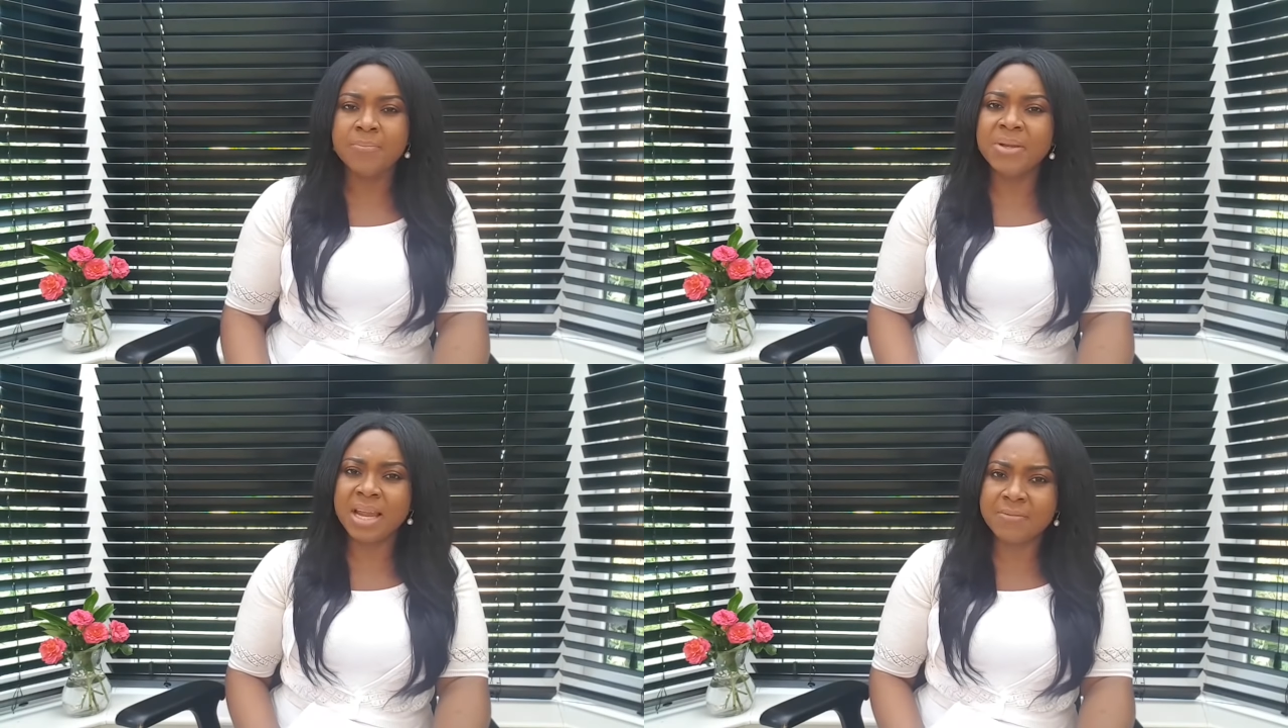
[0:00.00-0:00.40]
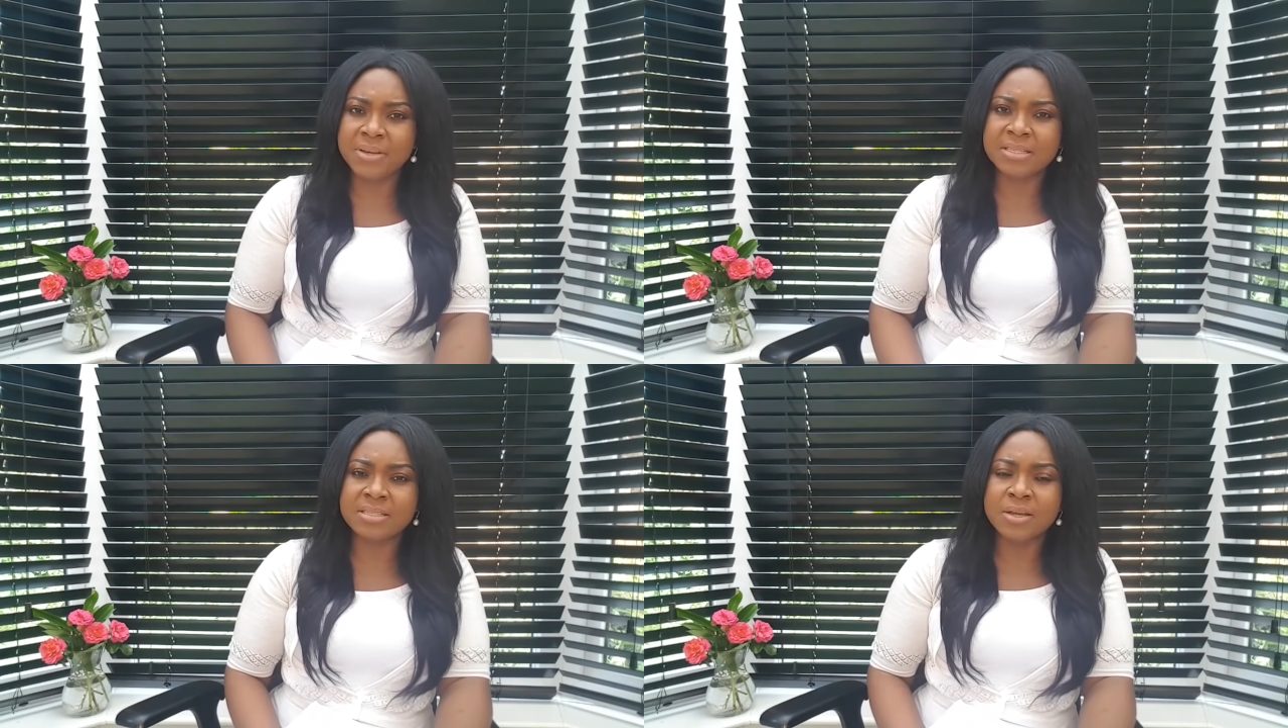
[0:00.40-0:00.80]

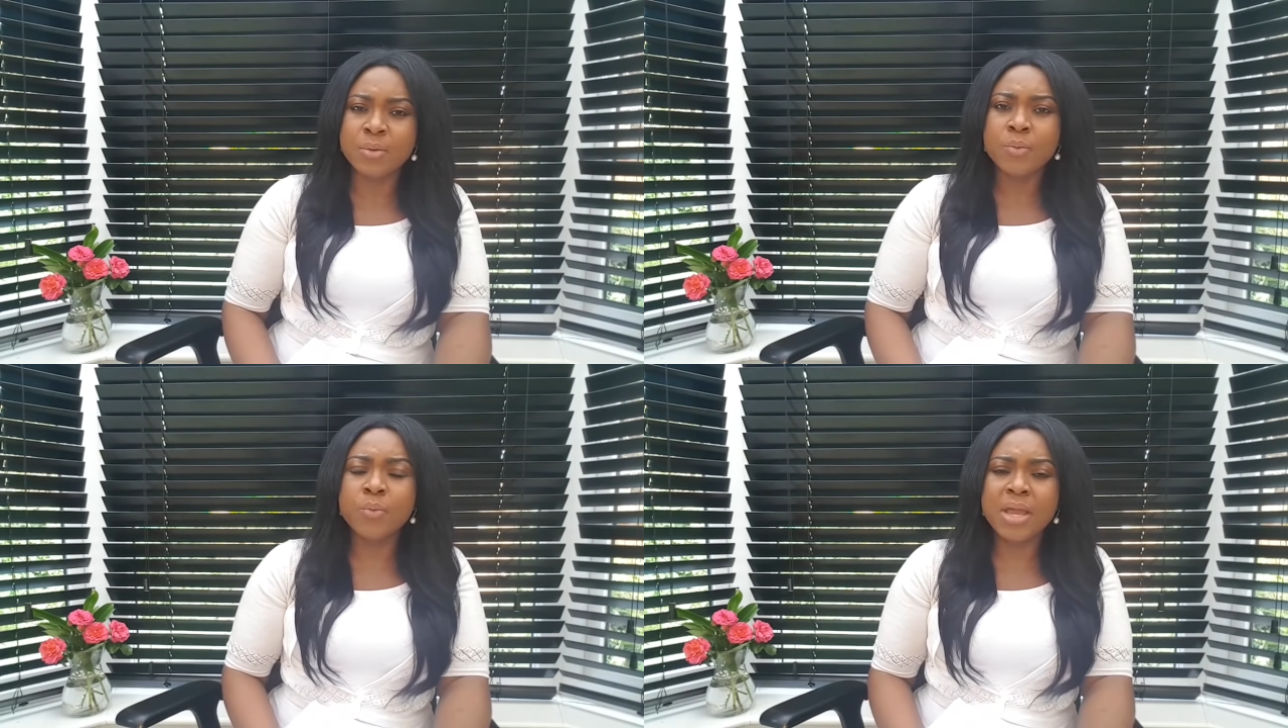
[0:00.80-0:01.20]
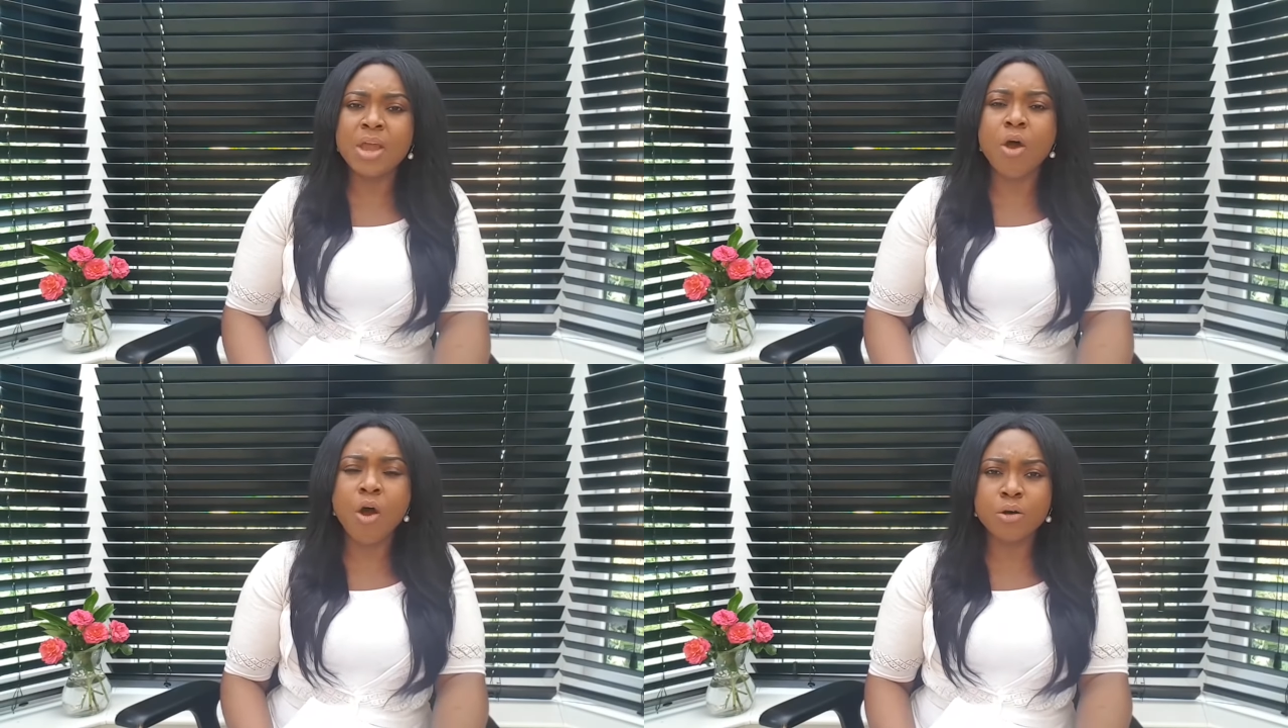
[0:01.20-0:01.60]
Beloved,
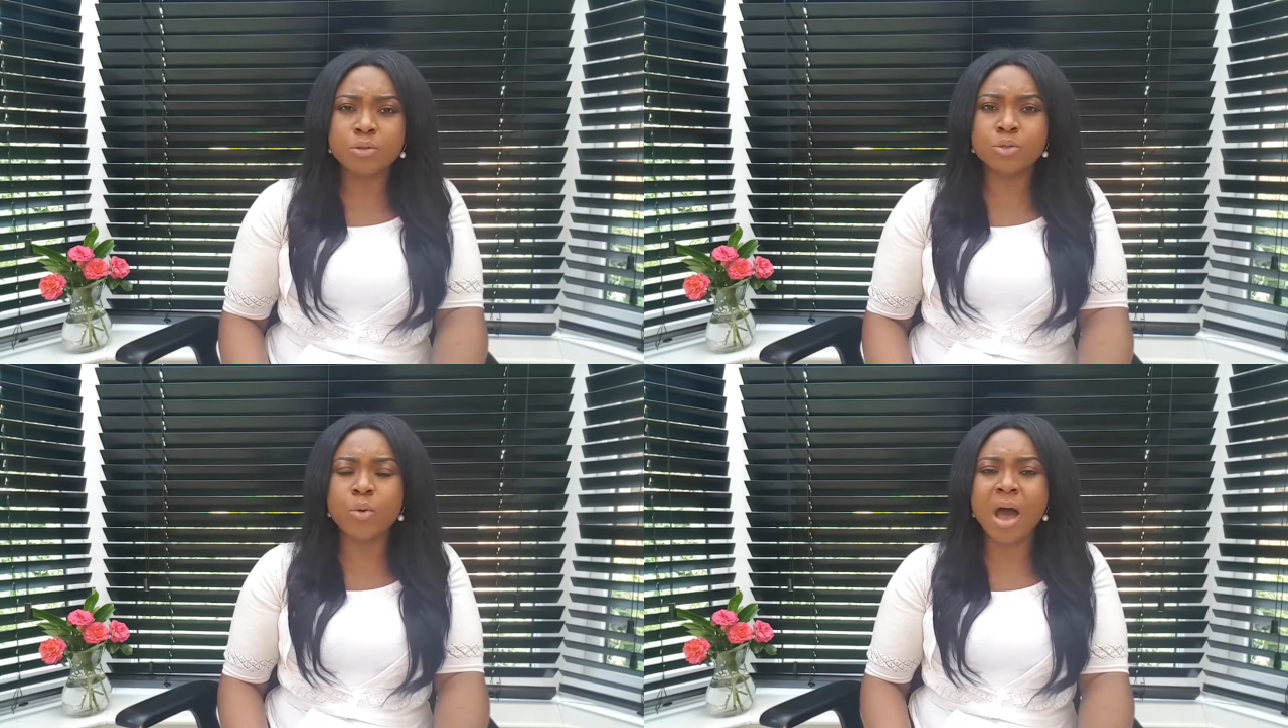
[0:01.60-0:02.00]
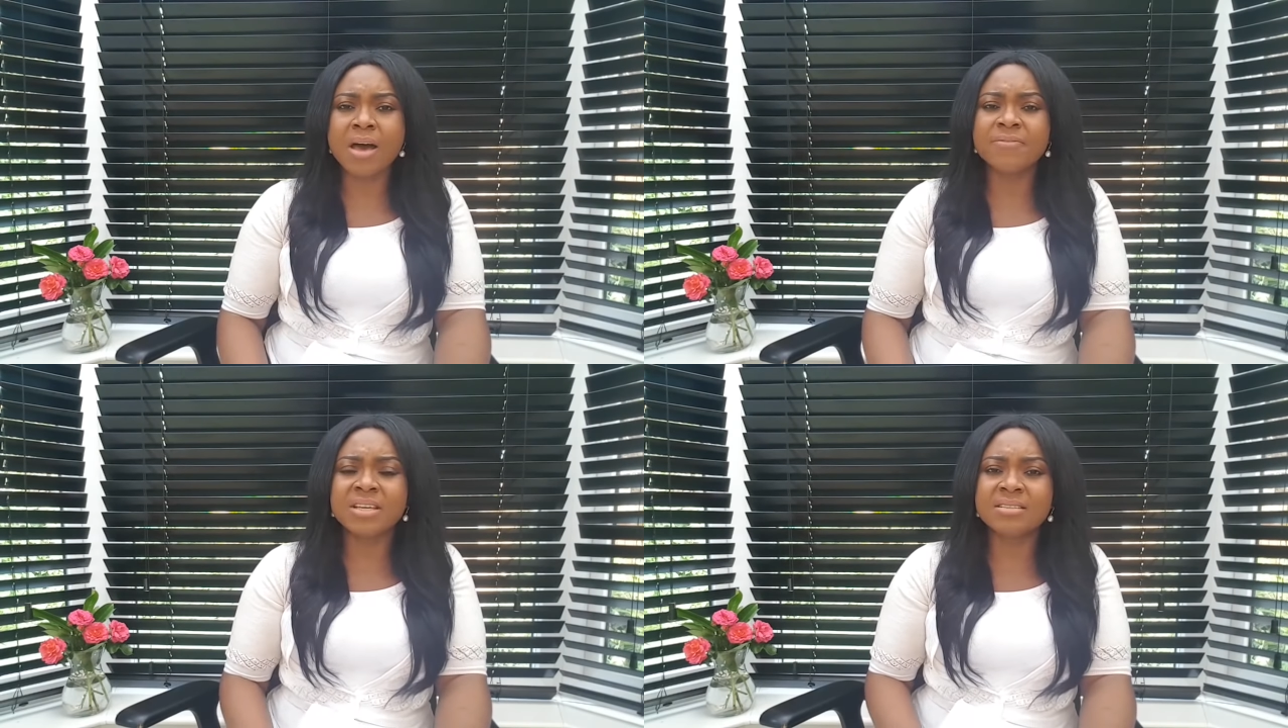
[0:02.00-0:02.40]
we also
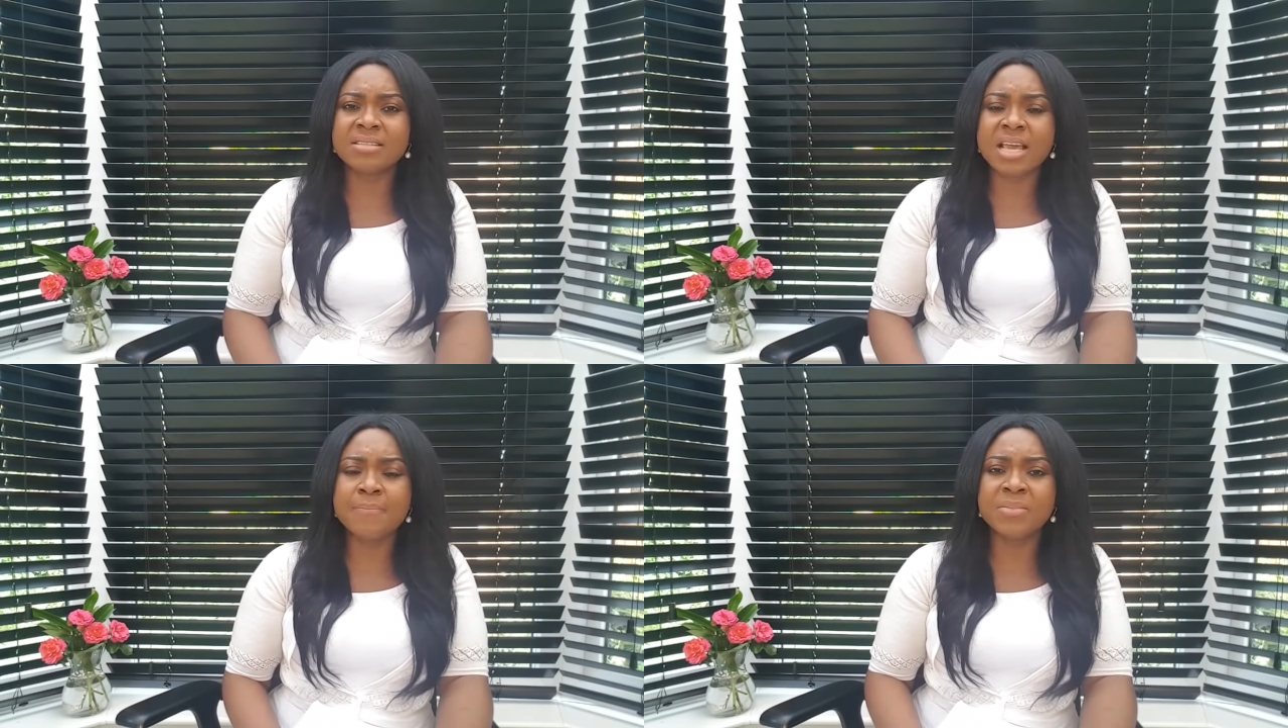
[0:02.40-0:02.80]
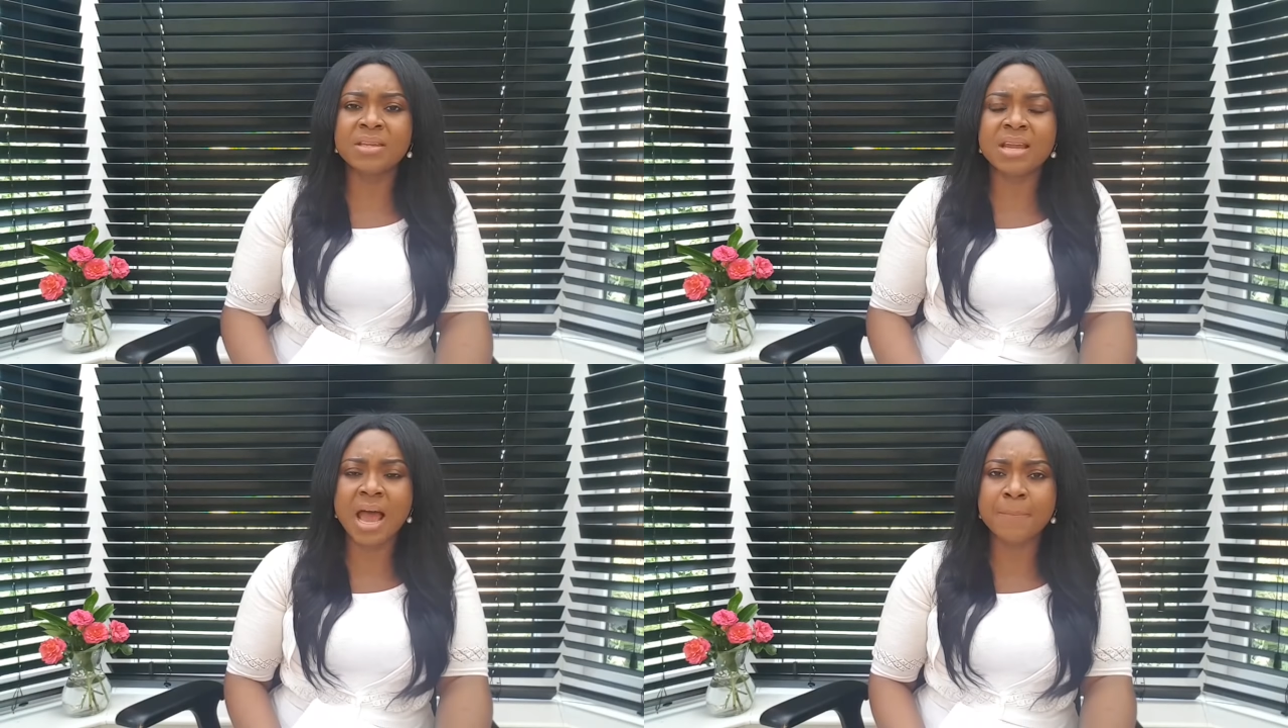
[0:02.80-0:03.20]
have this same
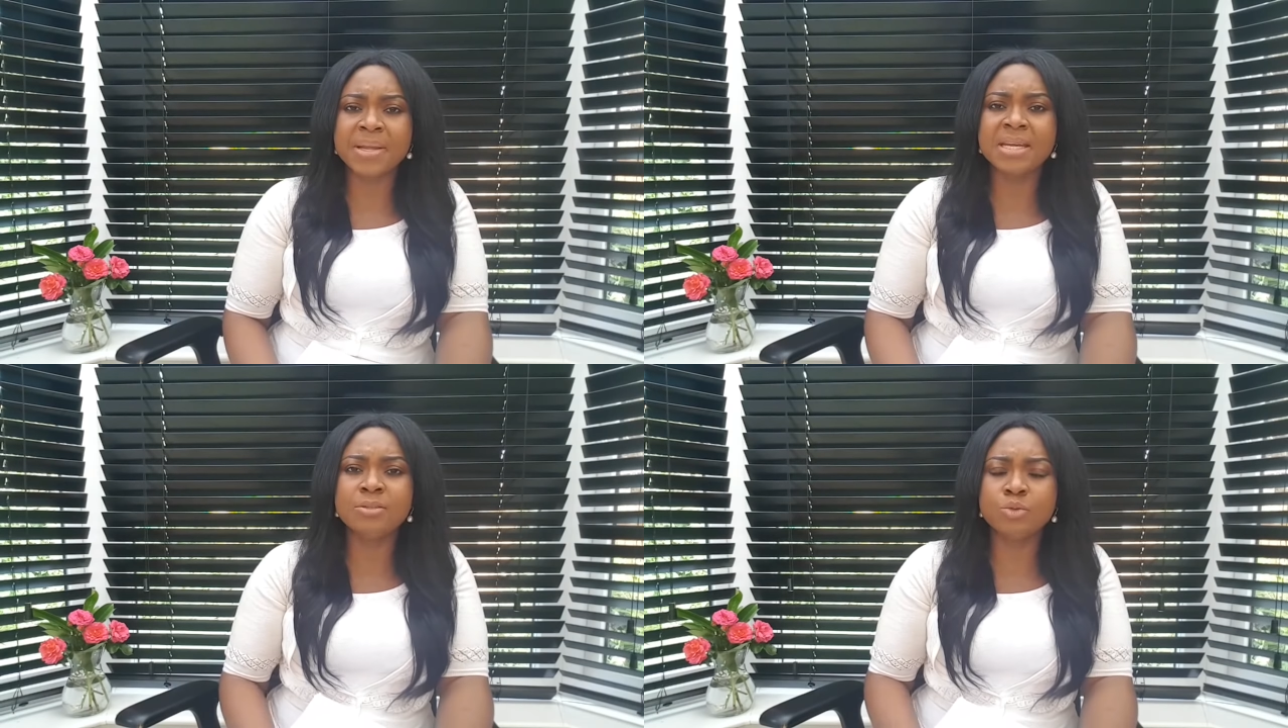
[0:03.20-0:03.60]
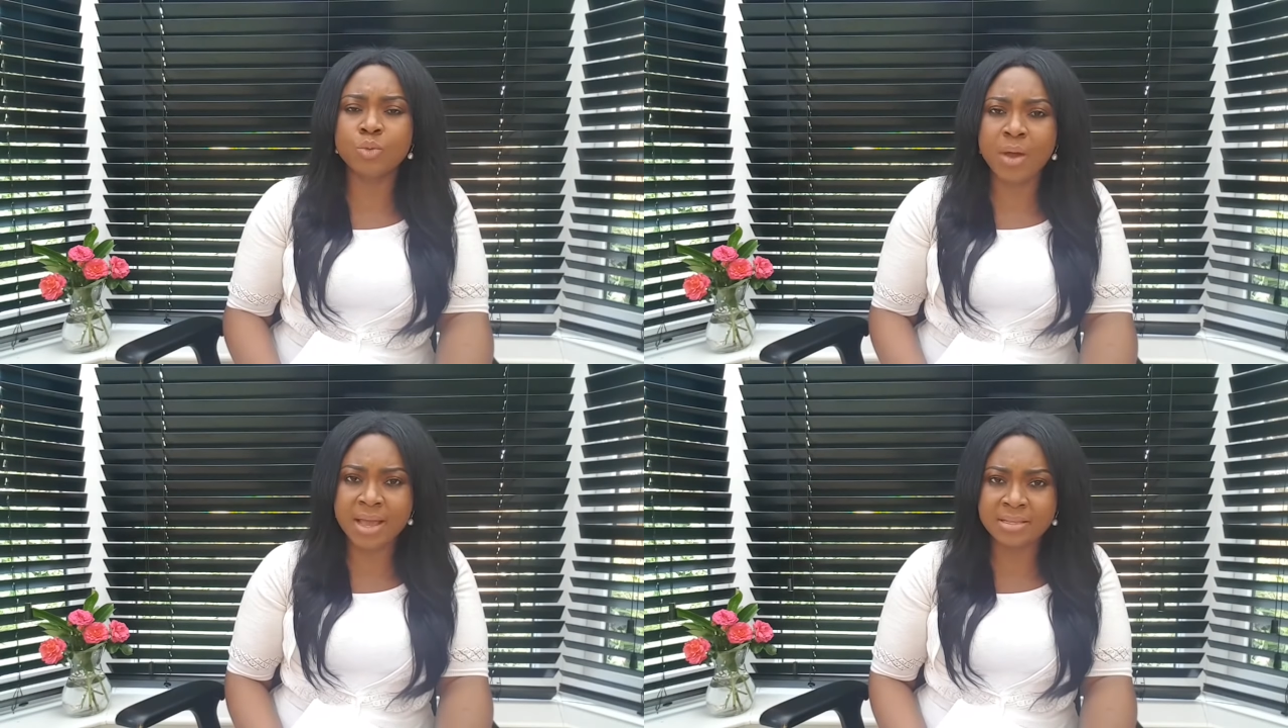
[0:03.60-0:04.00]
thing happening
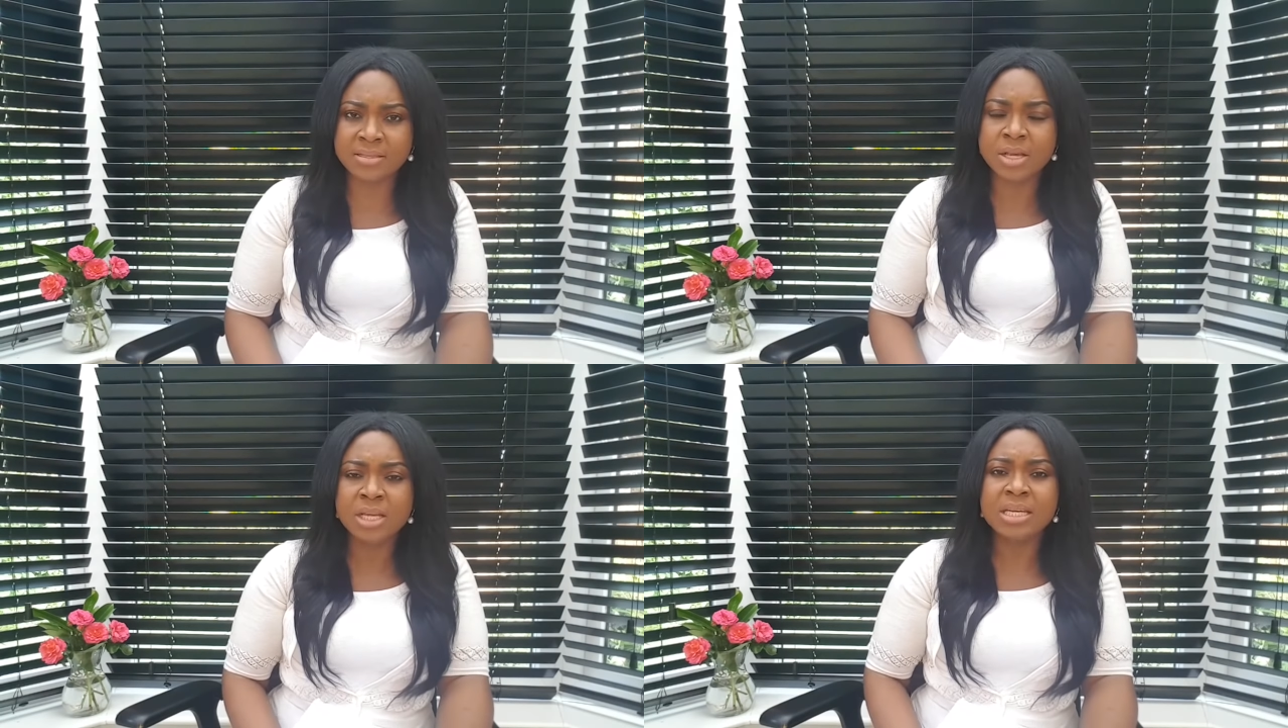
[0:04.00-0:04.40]
to us.